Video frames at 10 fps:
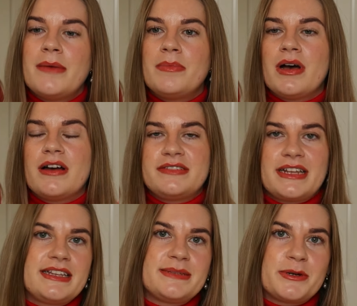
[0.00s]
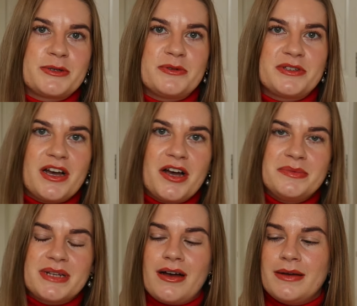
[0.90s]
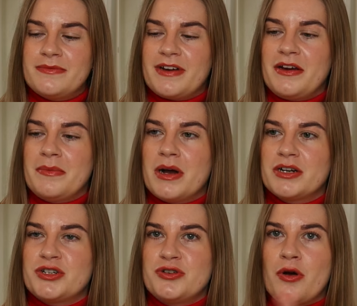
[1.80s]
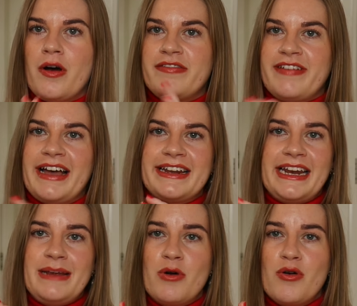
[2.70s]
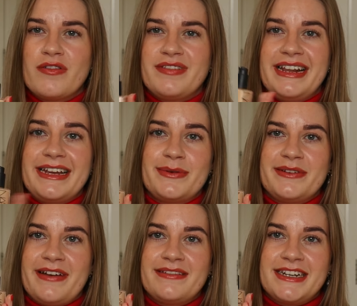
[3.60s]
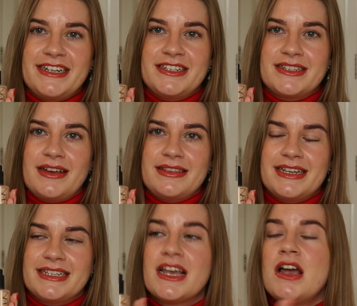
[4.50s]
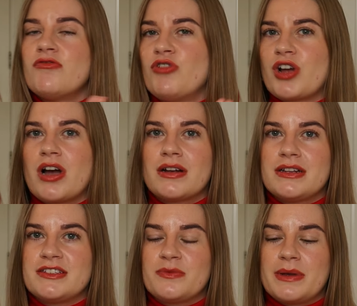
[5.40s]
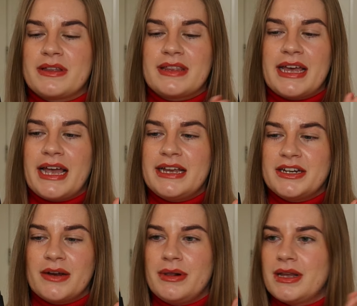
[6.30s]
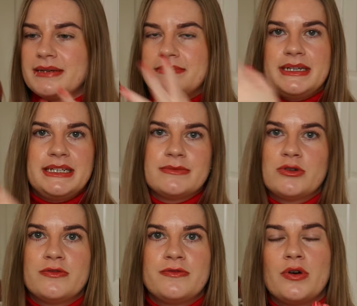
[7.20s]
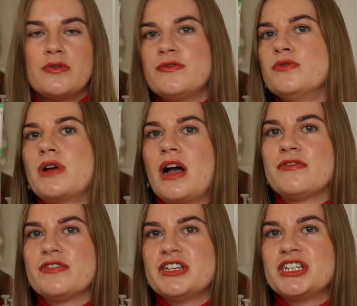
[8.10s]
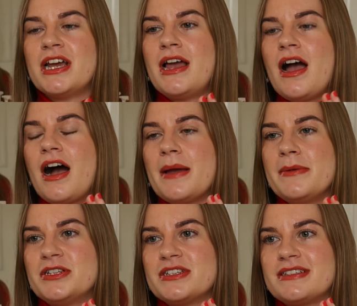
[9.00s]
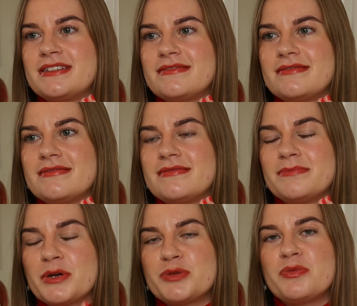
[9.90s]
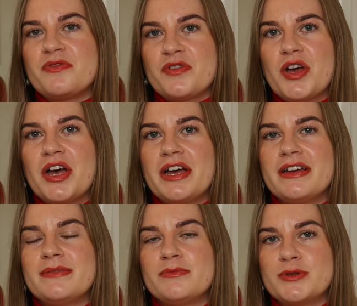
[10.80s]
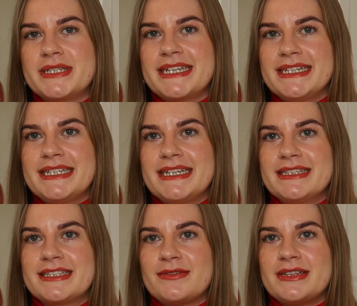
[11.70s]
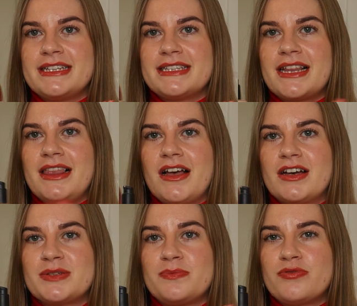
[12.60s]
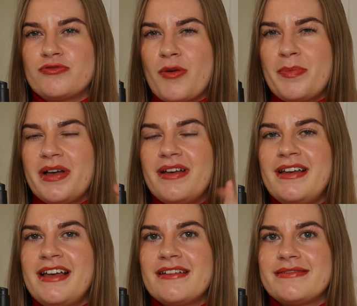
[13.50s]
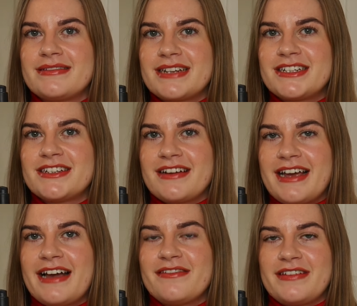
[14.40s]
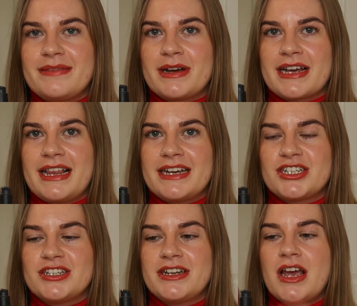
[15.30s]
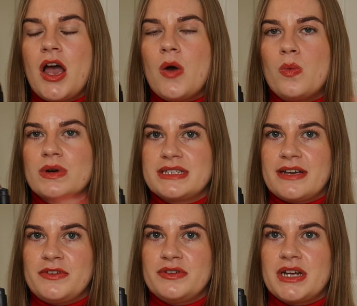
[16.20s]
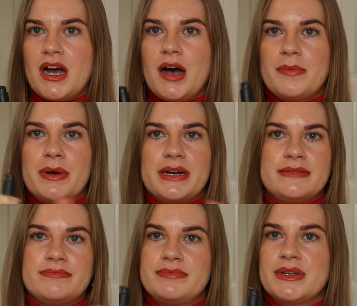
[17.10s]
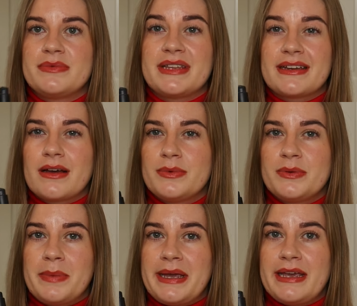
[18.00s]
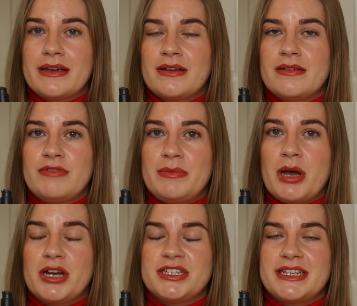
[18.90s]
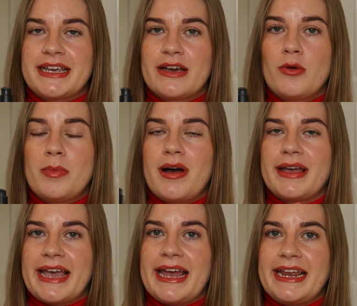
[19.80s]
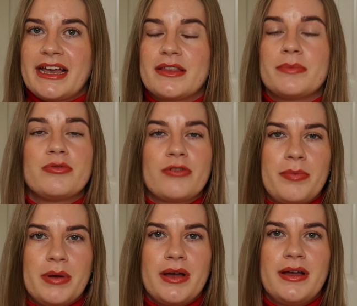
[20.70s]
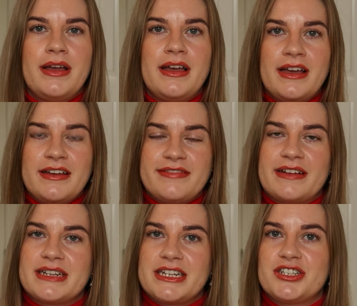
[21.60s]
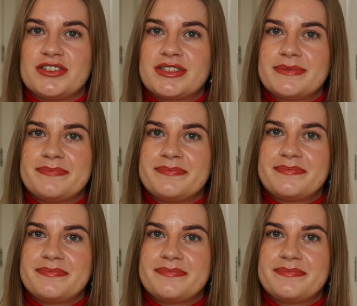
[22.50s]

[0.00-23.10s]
But I've said this multiple times, I'm very much not a fan anymore of liquid foundations like this, regardless of whether they're, you know, light, medium or, or full coverage. I just much prefer more skin tints. So this is the last proper foundation I have in my collection once I've used it up I don't think I would be repurchasing it or buying any other proper foundations.